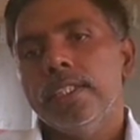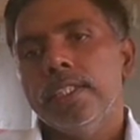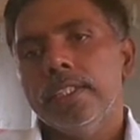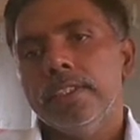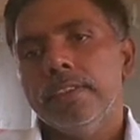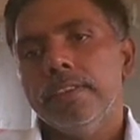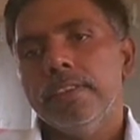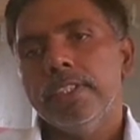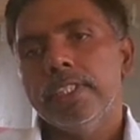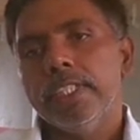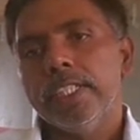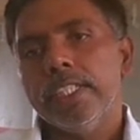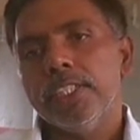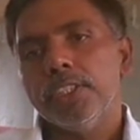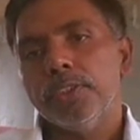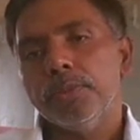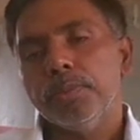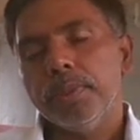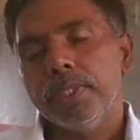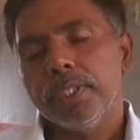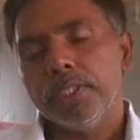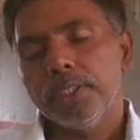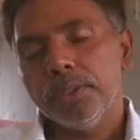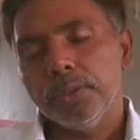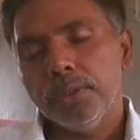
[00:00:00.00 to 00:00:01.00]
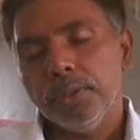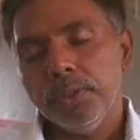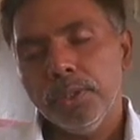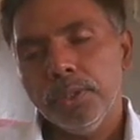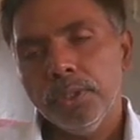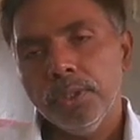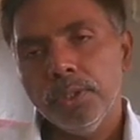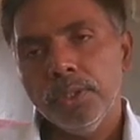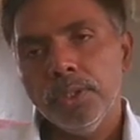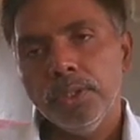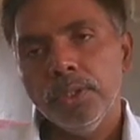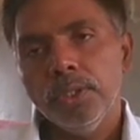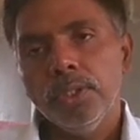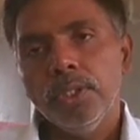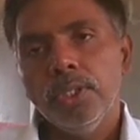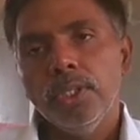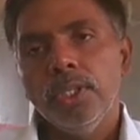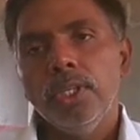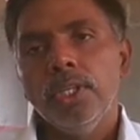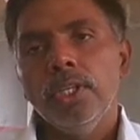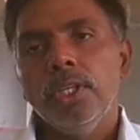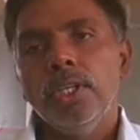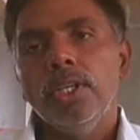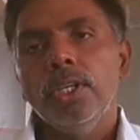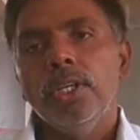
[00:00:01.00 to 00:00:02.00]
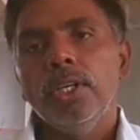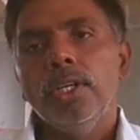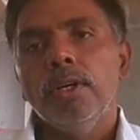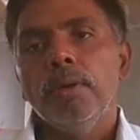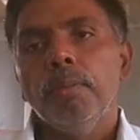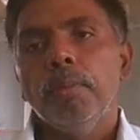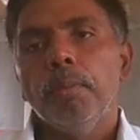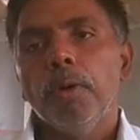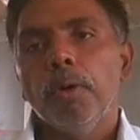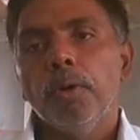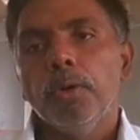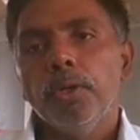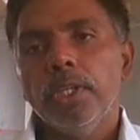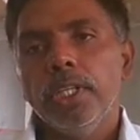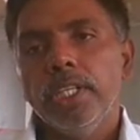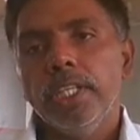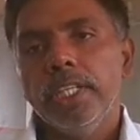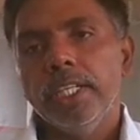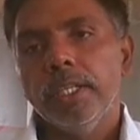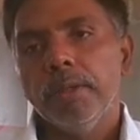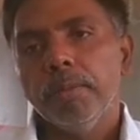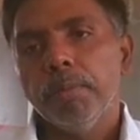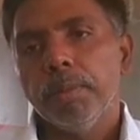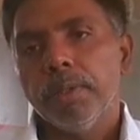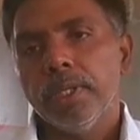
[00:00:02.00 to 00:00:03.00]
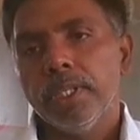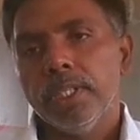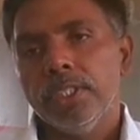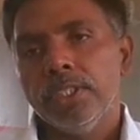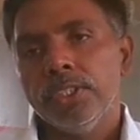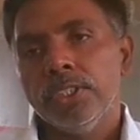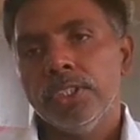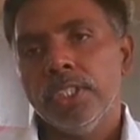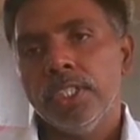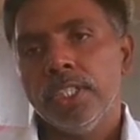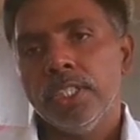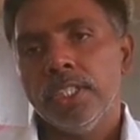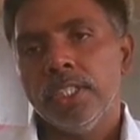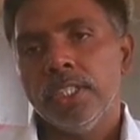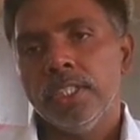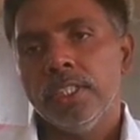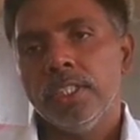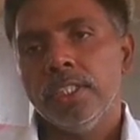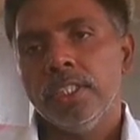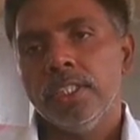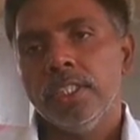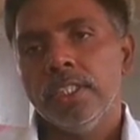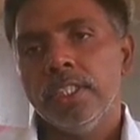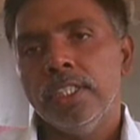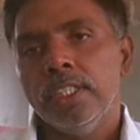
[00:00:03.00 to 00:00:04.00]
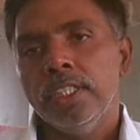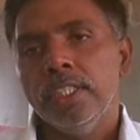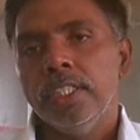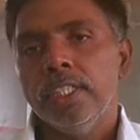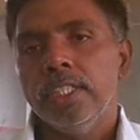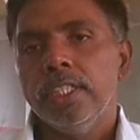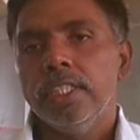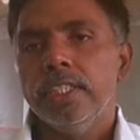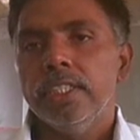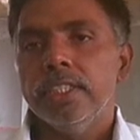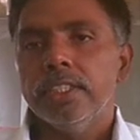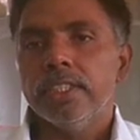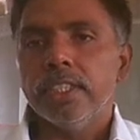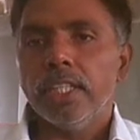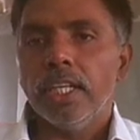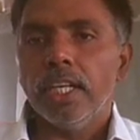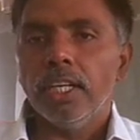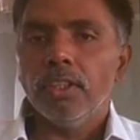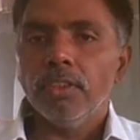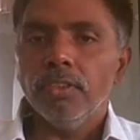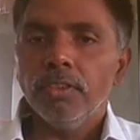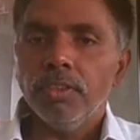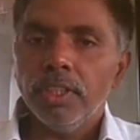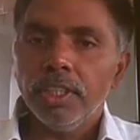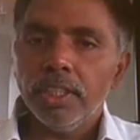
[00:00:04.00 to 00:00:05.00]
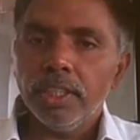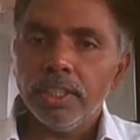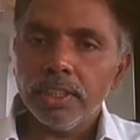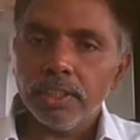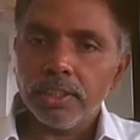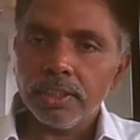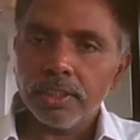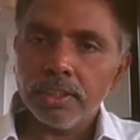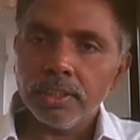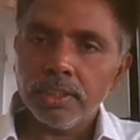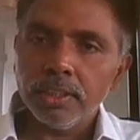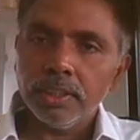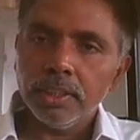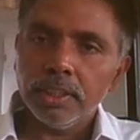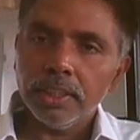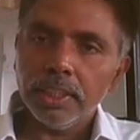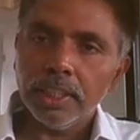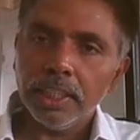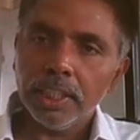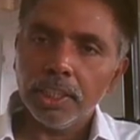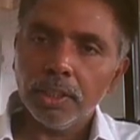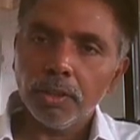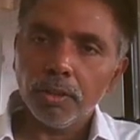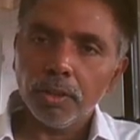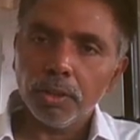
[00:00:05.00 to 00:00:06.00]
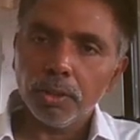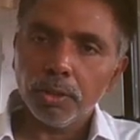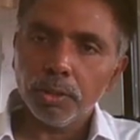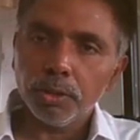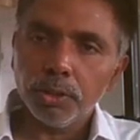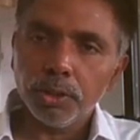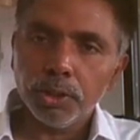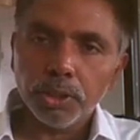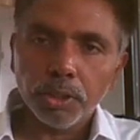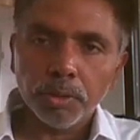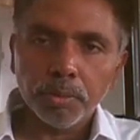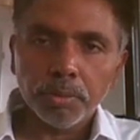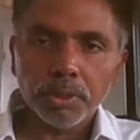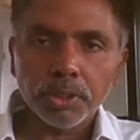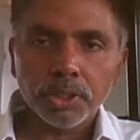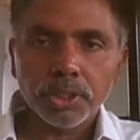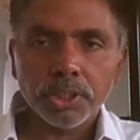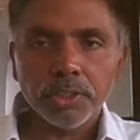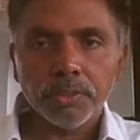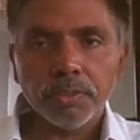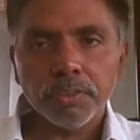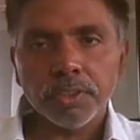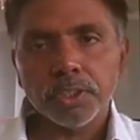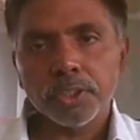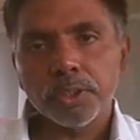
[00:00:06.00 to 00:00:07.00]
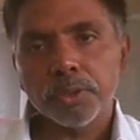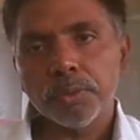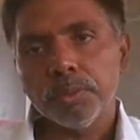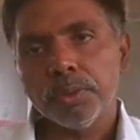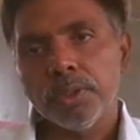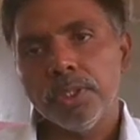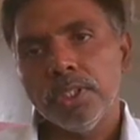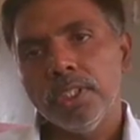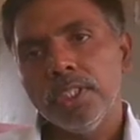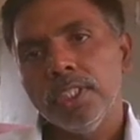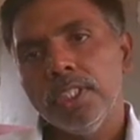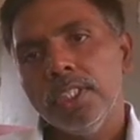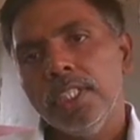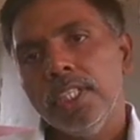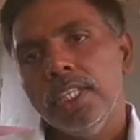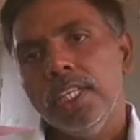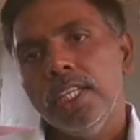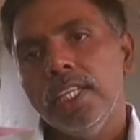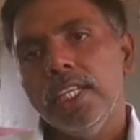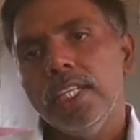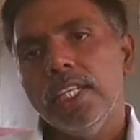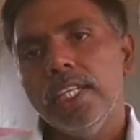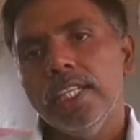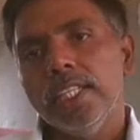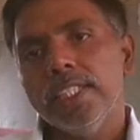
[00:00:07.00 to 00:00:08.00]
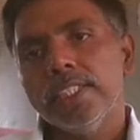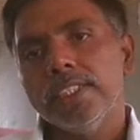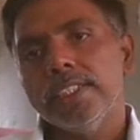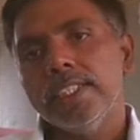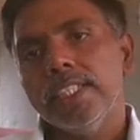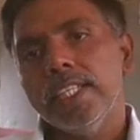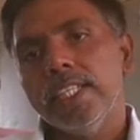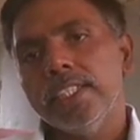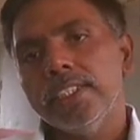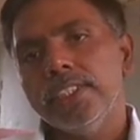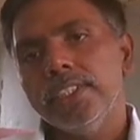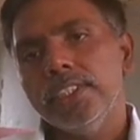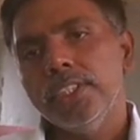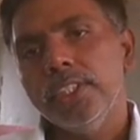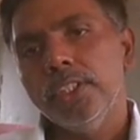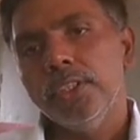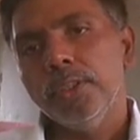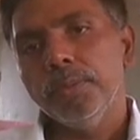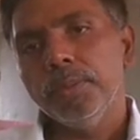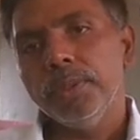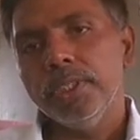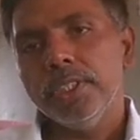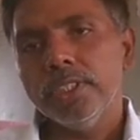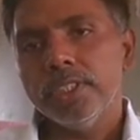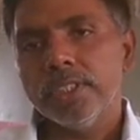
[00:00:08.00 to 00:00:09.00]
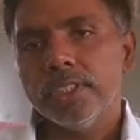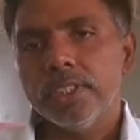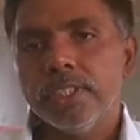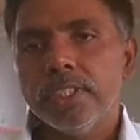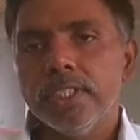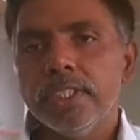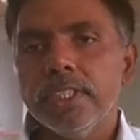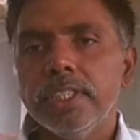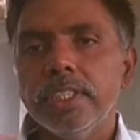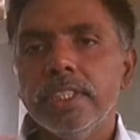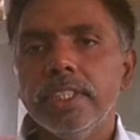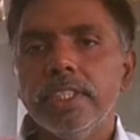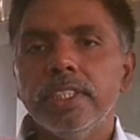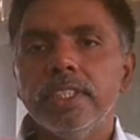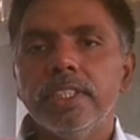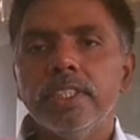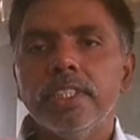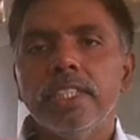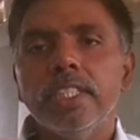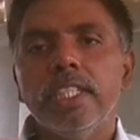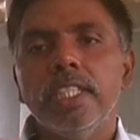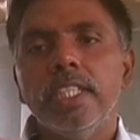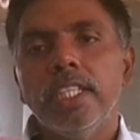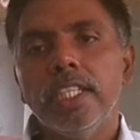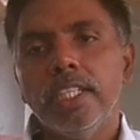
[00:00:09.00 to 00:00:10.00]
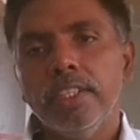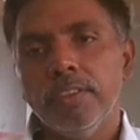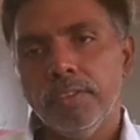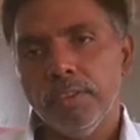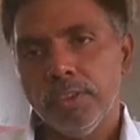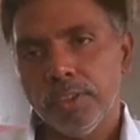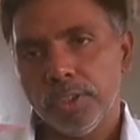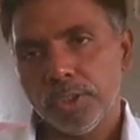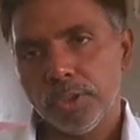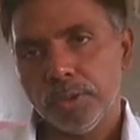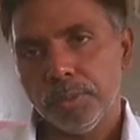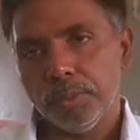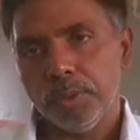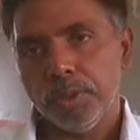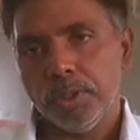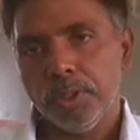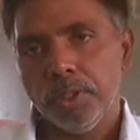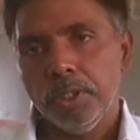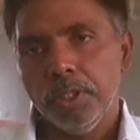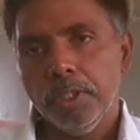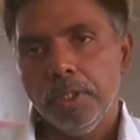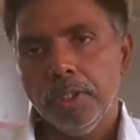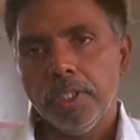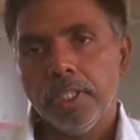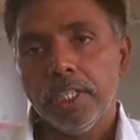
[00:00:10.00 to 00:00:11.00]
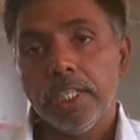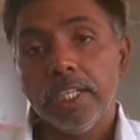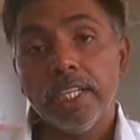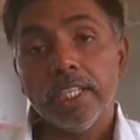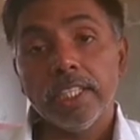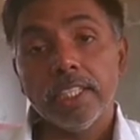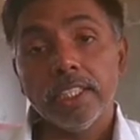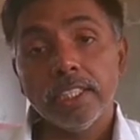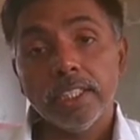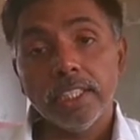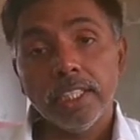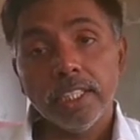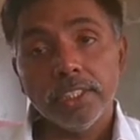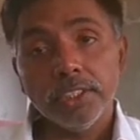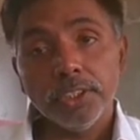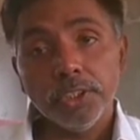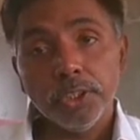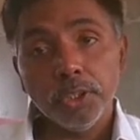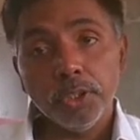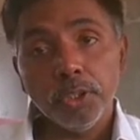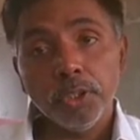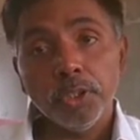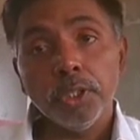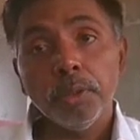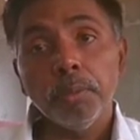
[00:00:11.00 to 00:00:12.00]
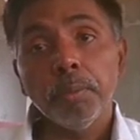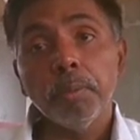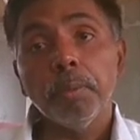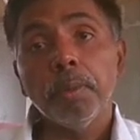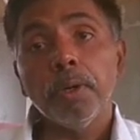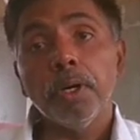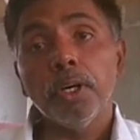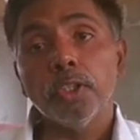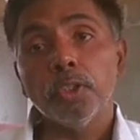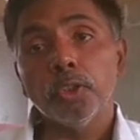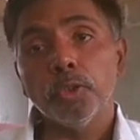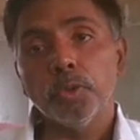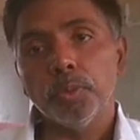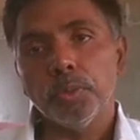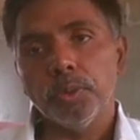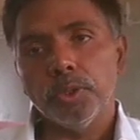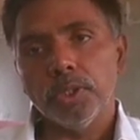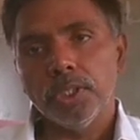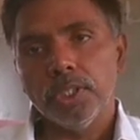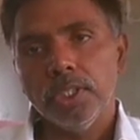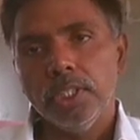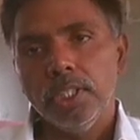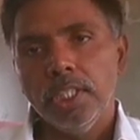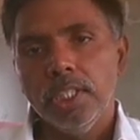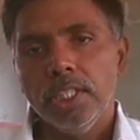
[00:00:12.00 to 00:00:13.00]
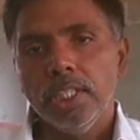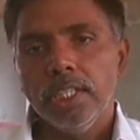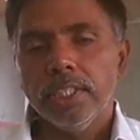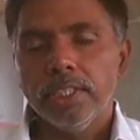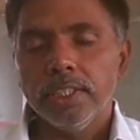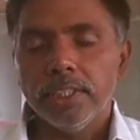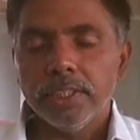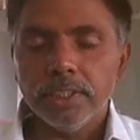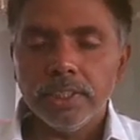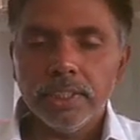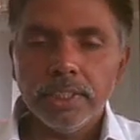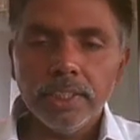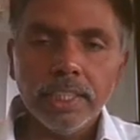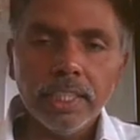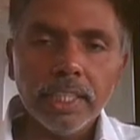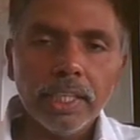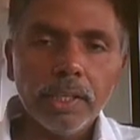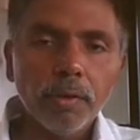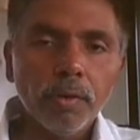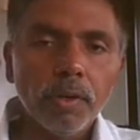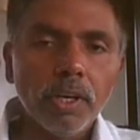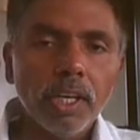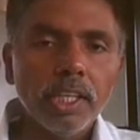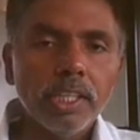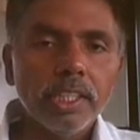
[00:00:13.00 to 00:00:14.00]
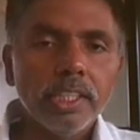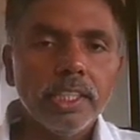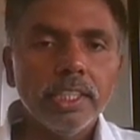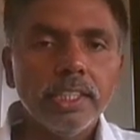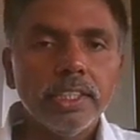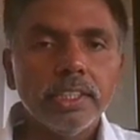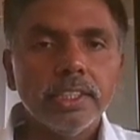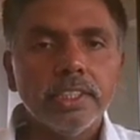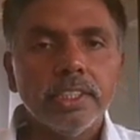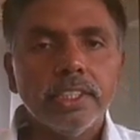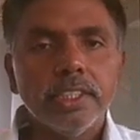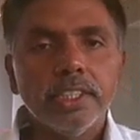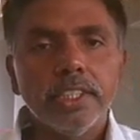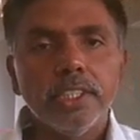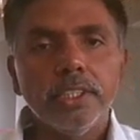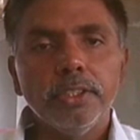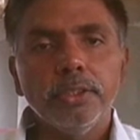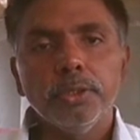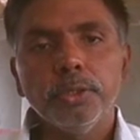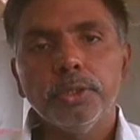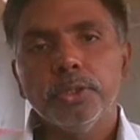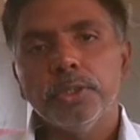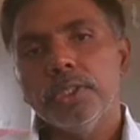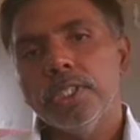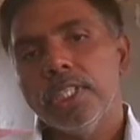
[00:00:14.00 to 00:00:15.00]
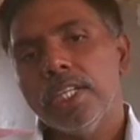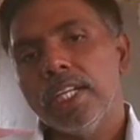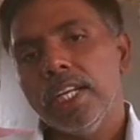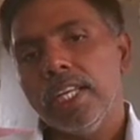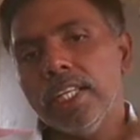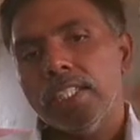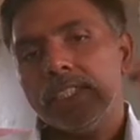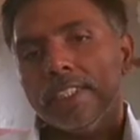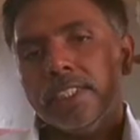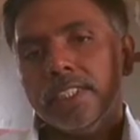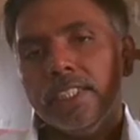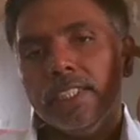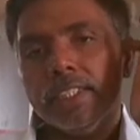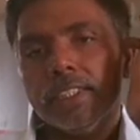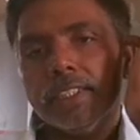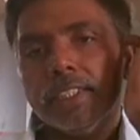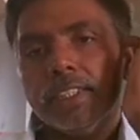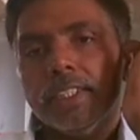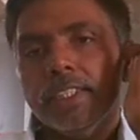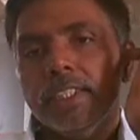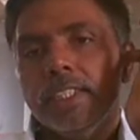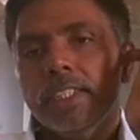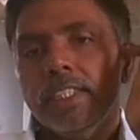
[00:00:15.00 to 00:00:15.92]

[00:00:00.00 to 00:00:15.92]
with respect to boundary temperature is always equal to 0 means reversible, less than 0 means it is irreversible, greater than 0 impossible. This inequality is introduced to Clausius.